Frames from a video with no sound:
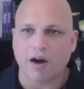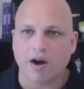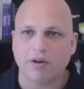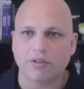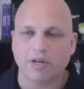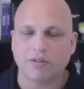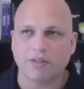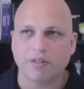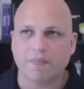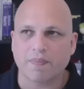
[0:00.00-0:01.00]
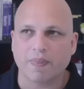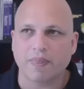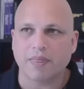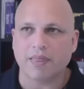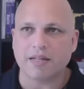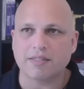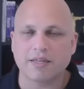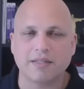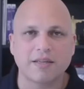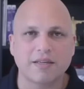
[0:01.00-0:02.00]
All done. That's
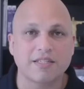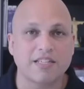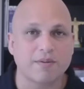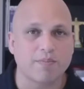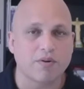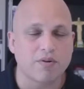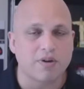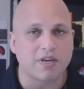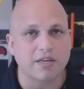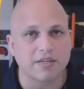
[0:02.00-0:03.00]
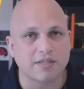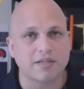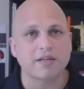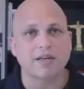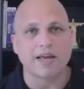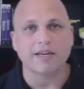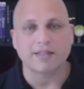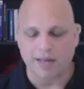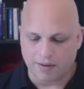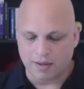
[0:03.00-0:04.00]
it. Simple, easy, like
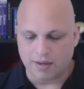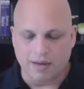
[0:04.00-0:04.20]
that.